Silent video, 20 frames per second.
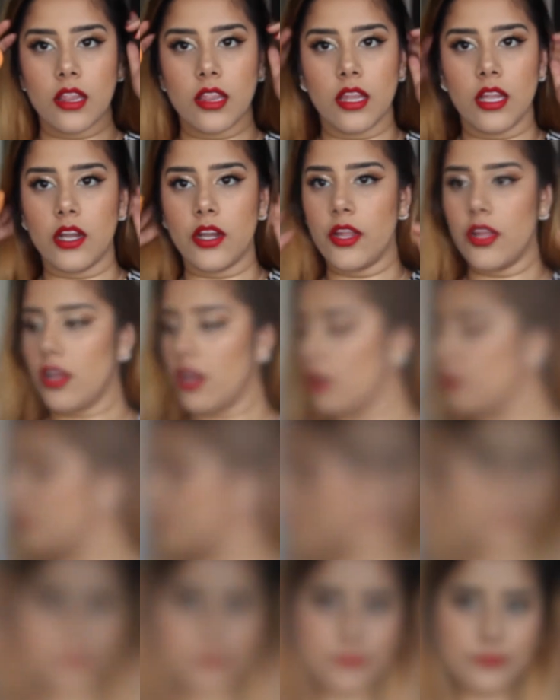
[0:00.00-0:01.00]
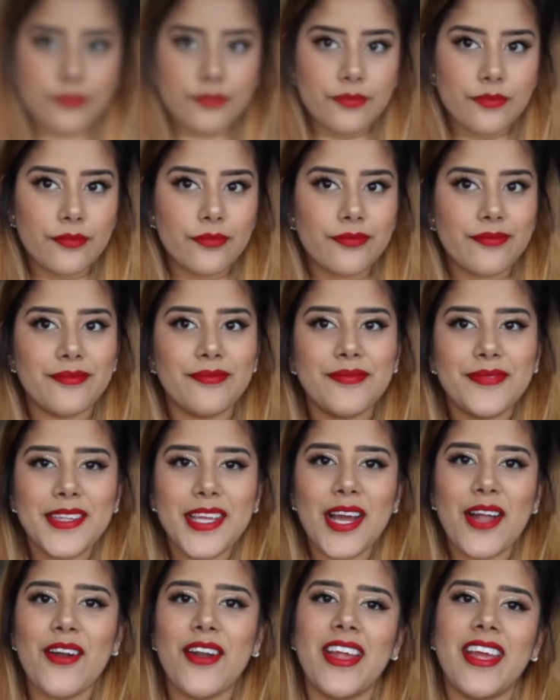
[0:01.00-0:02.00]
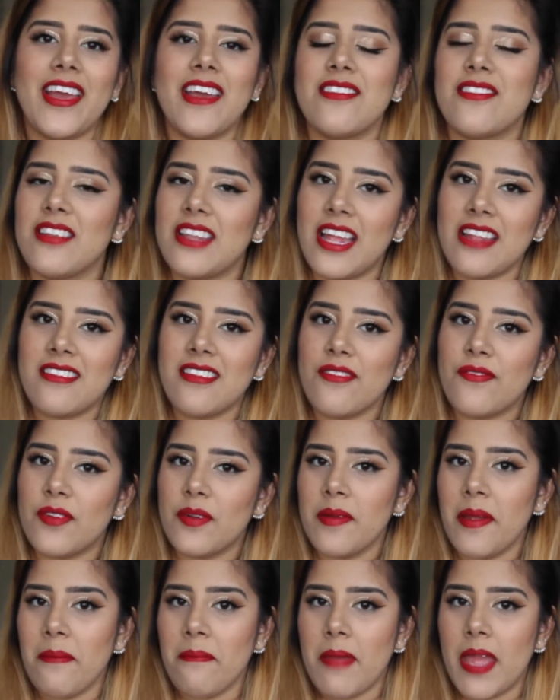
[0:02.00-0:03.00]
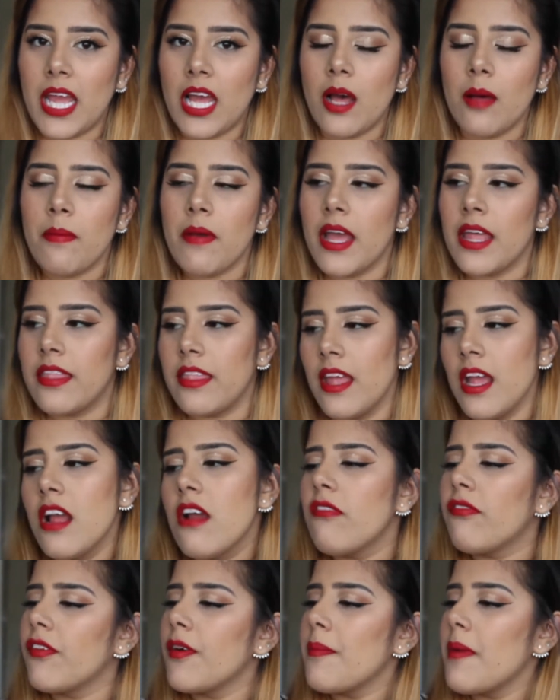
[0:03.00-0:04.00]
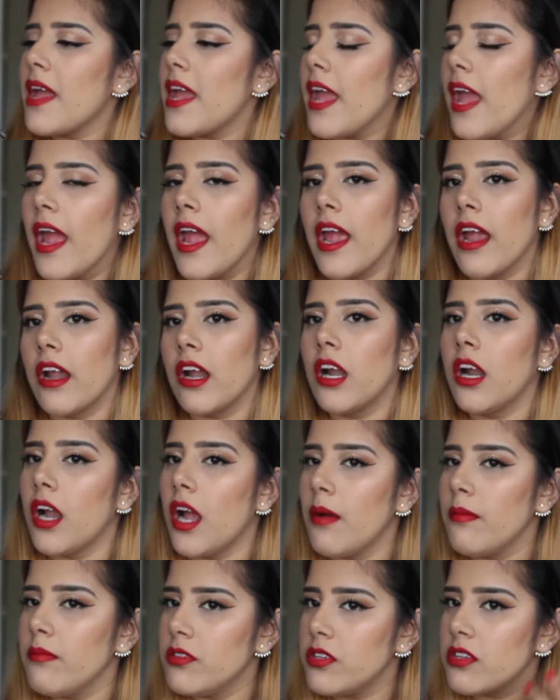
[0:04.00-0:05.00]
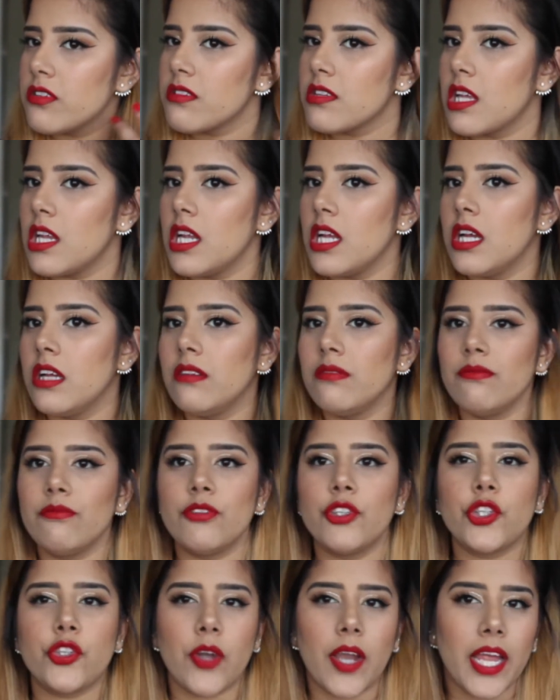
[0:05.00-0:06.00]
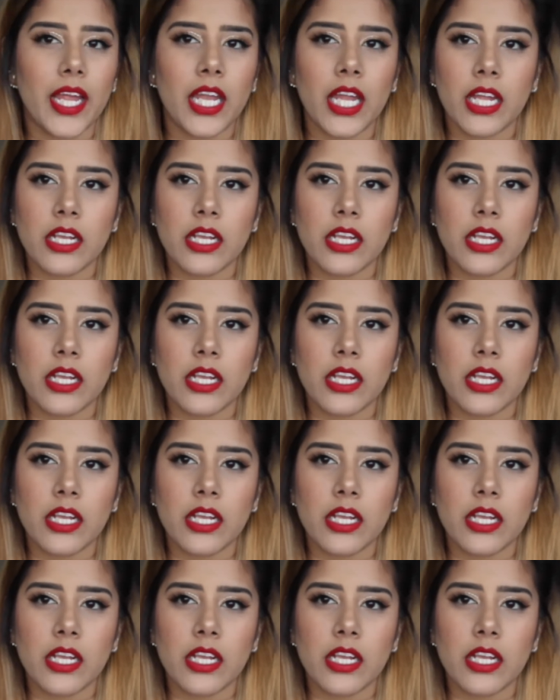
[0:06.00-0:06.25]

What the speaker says: There you go. Alright guys, so that's it for my makeup. I think for my hair, I'm just gonna straighten